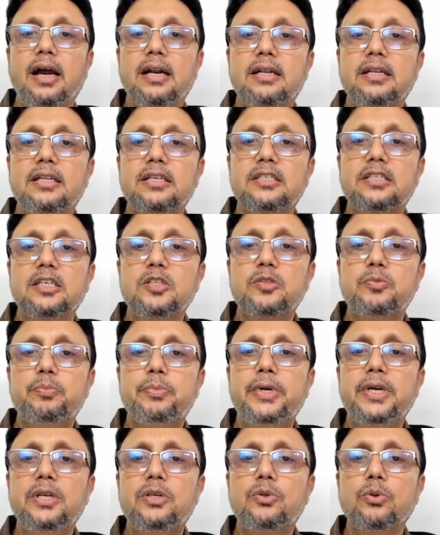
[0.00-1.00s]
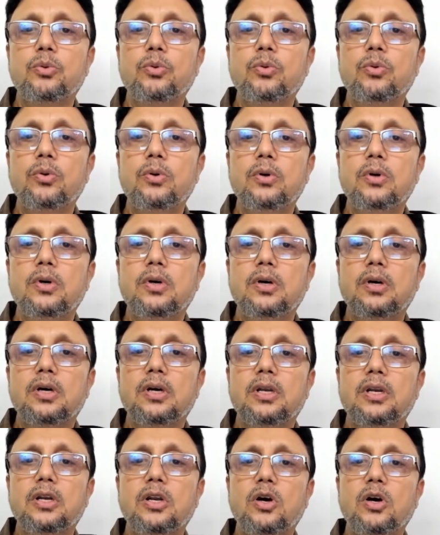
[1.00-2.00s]
and this is P2.
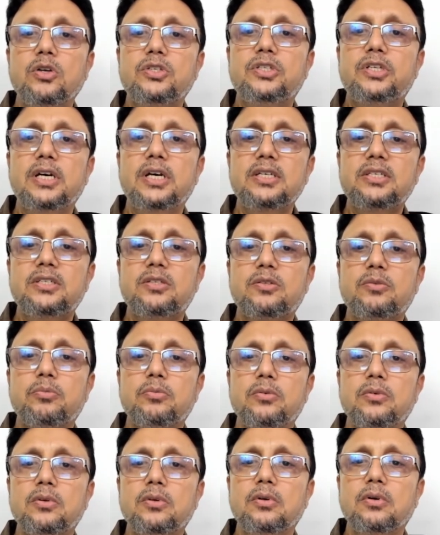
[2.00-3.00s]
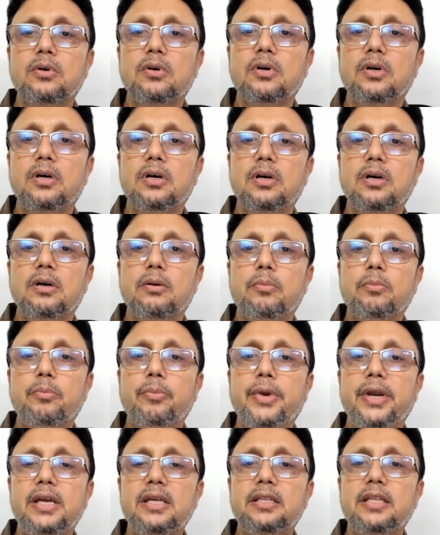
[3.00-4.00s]
Now just
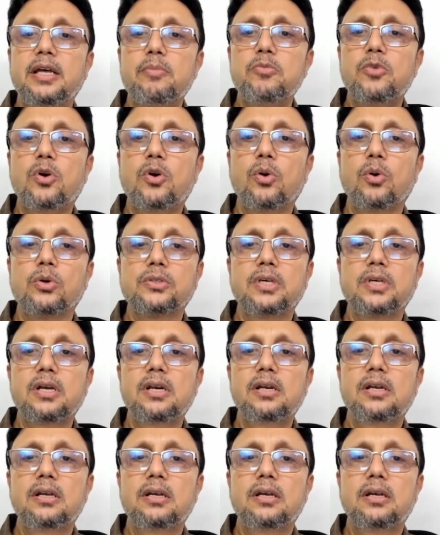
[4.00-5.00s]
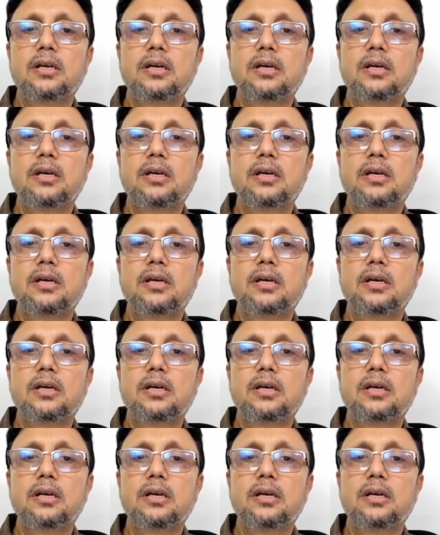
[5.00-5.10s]
bring them closer.